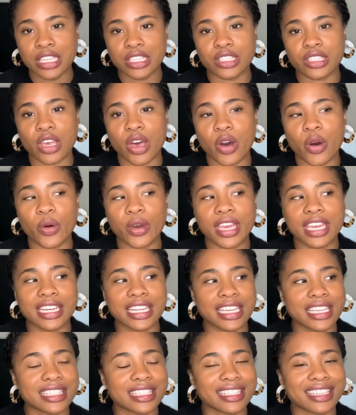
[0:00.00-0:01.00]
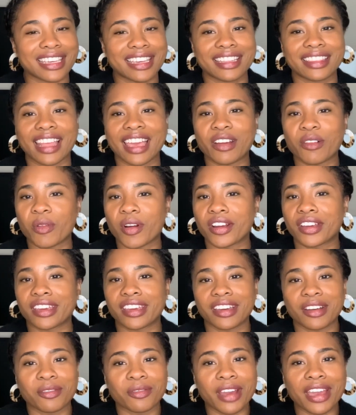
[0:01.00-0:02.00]
So it is, again, like
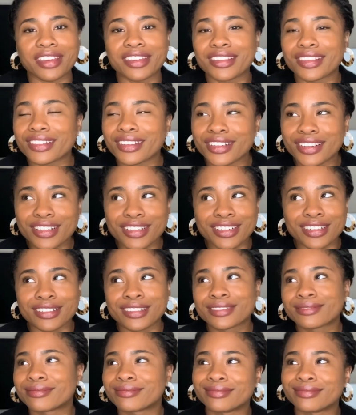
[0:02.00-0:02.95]
working a regular